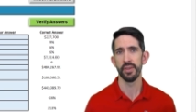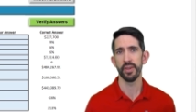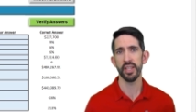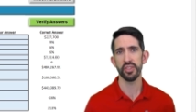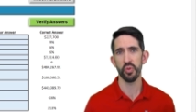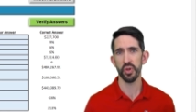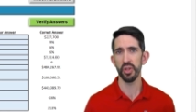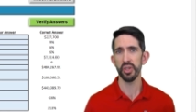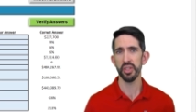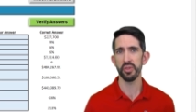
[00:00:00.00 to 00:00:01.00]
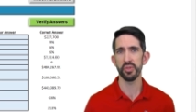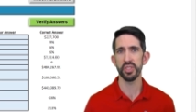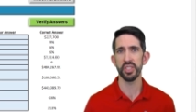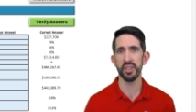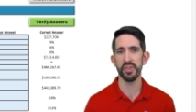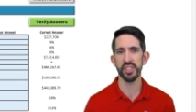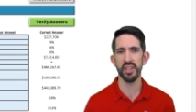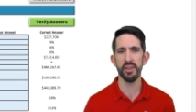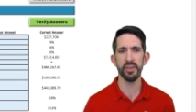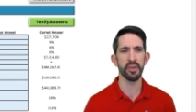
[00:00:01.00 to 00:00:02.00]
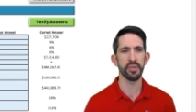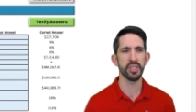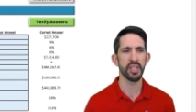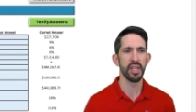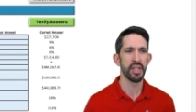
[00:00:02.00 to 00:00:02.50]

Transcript: All right? So we're going to look at those different scenarios